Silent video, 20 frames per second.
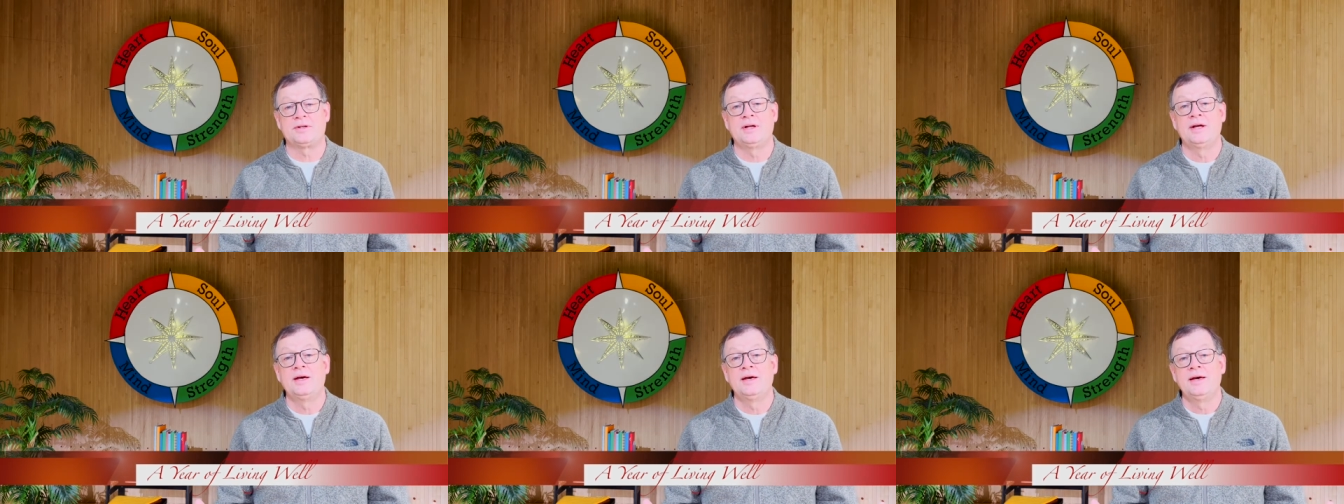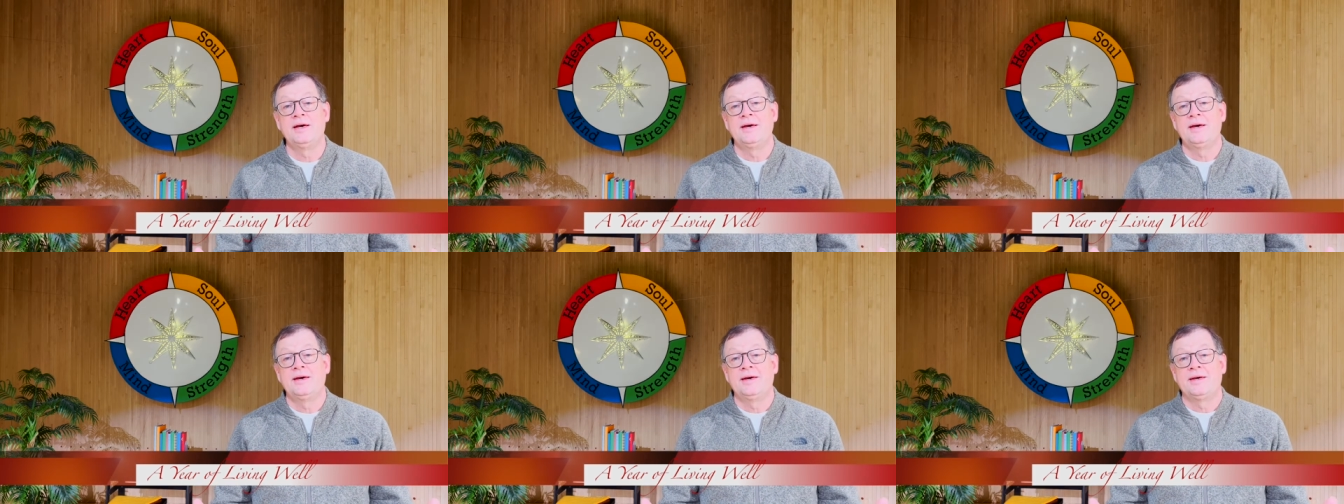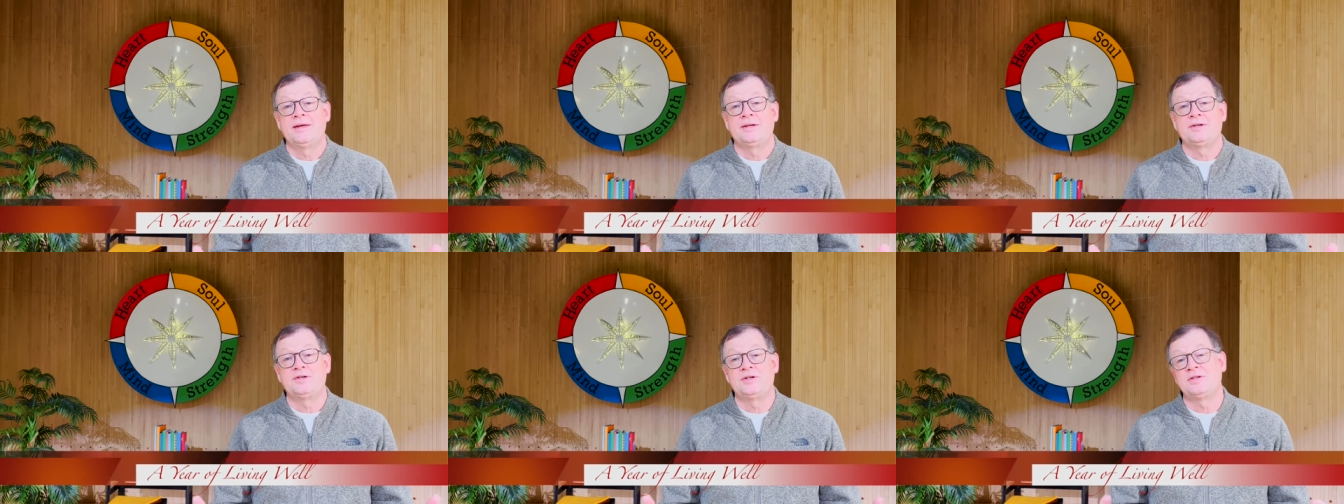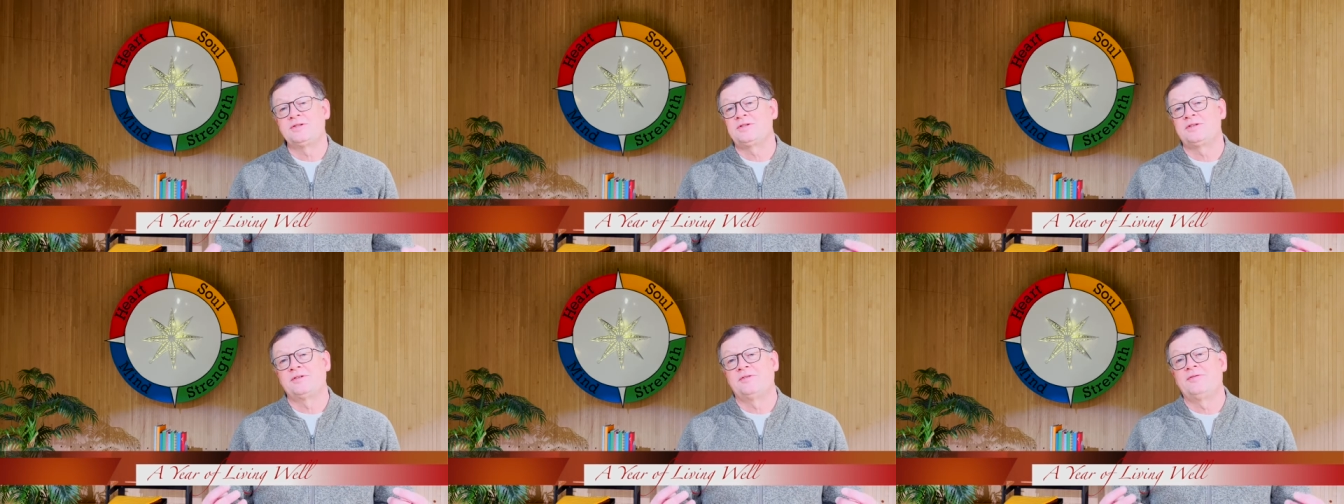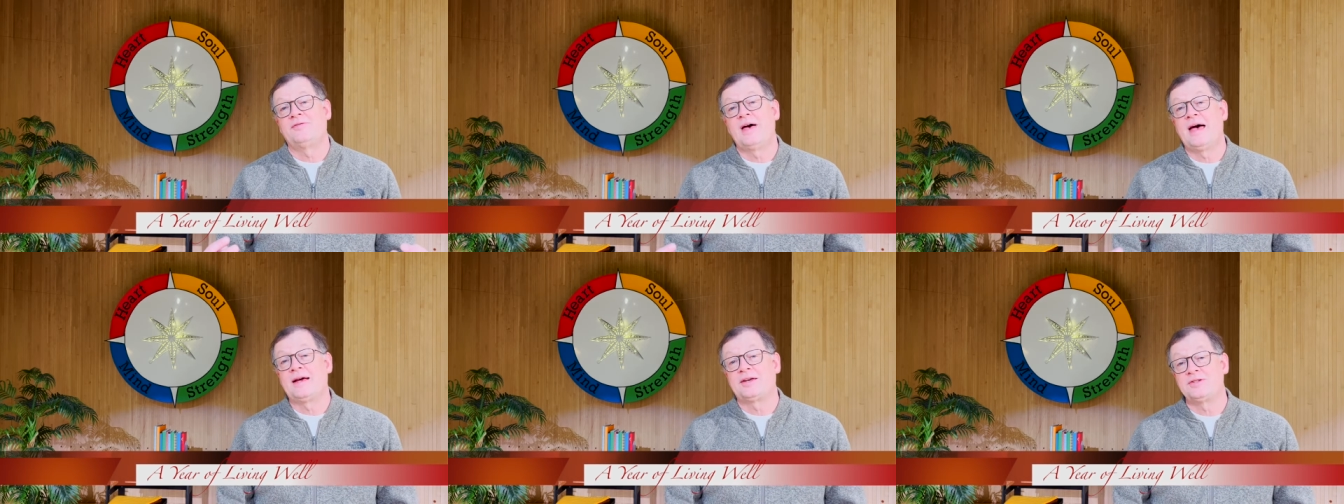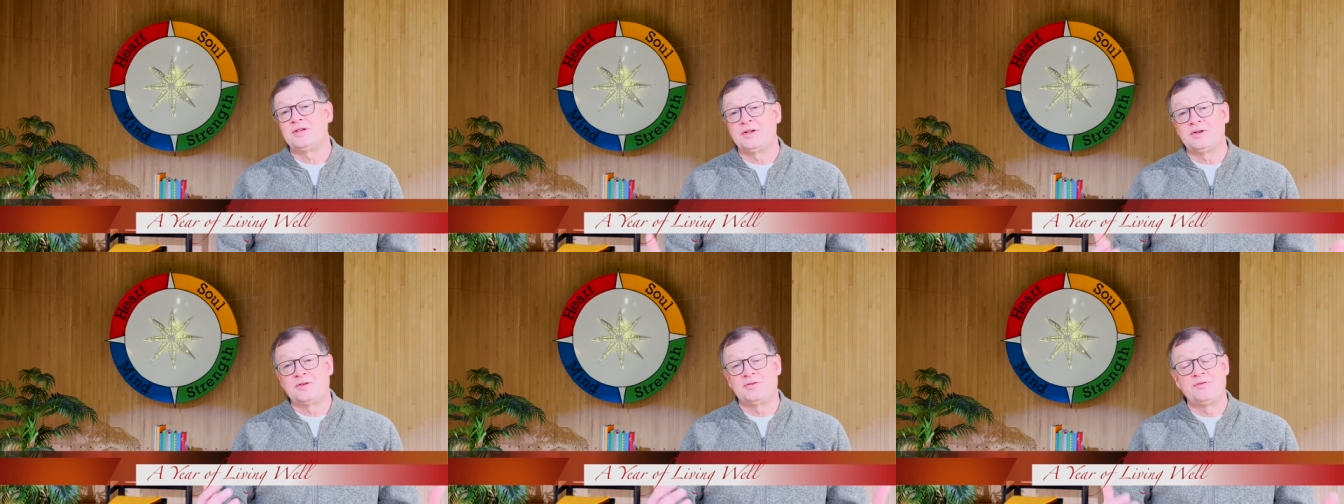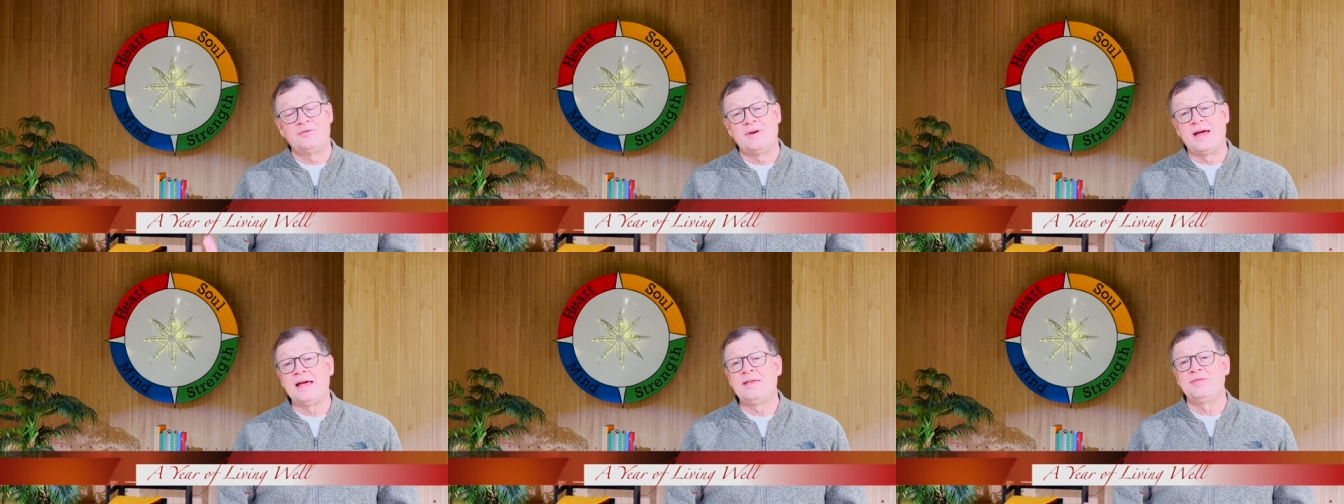It, Jesus, in fact, said, Your
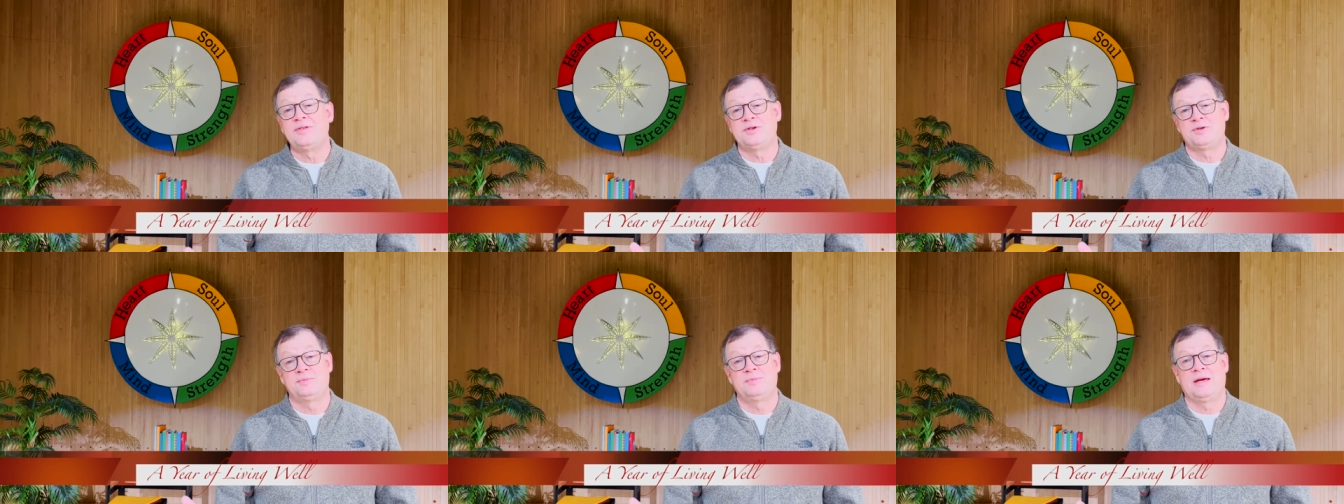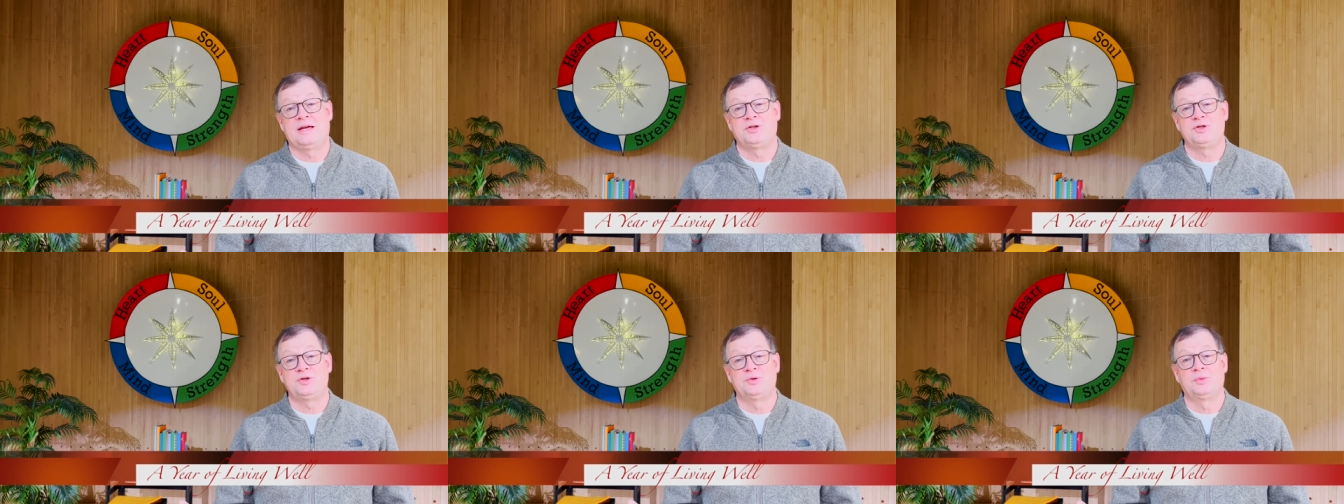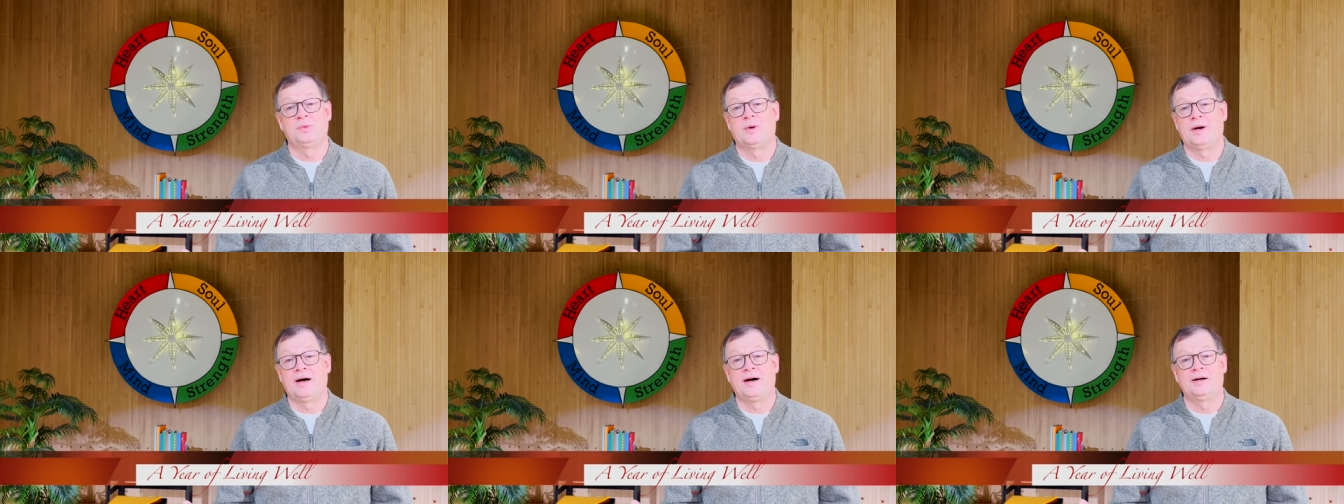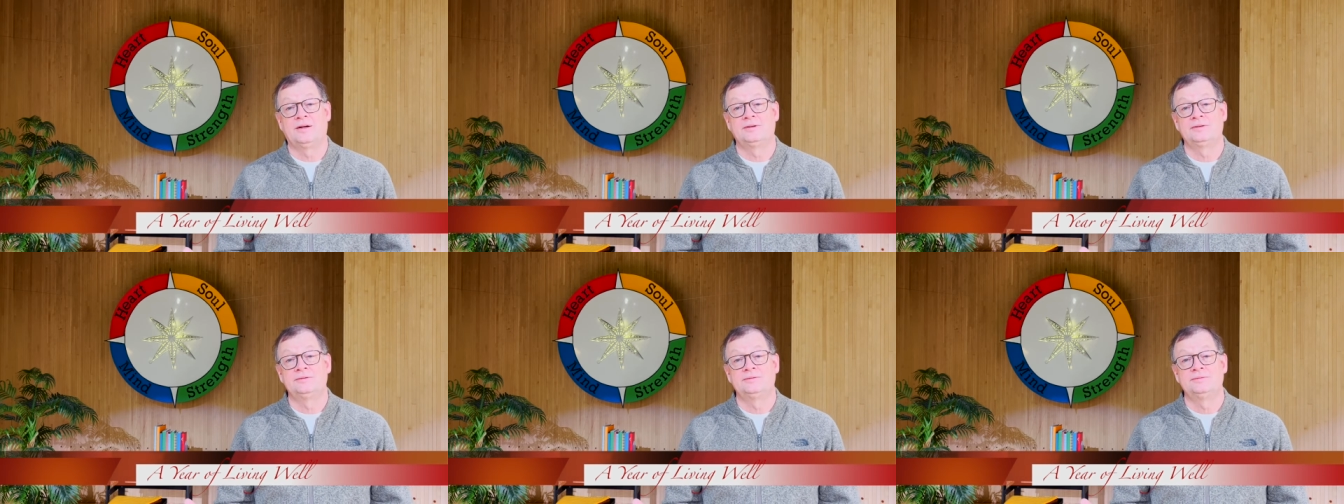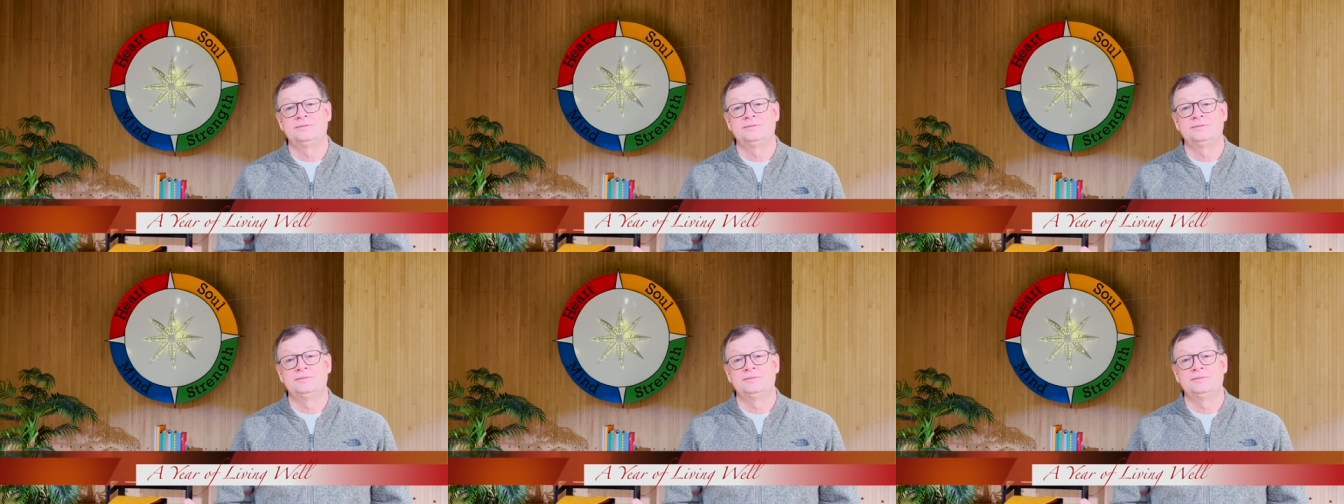faith has made you well.